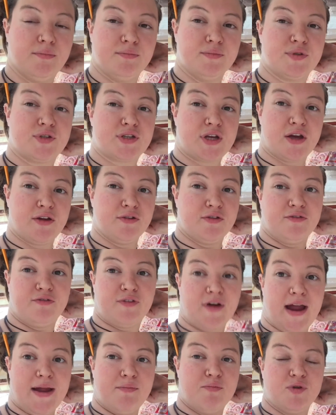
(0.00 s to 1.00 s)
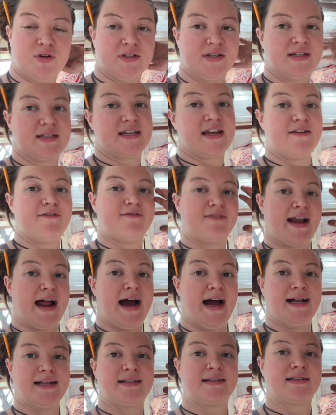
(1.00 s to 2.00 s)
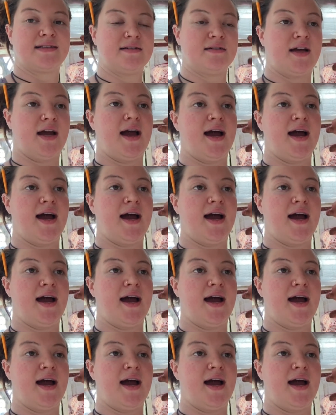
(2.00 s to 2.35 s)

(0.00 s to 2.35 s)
So the frame wouldn't sit flat,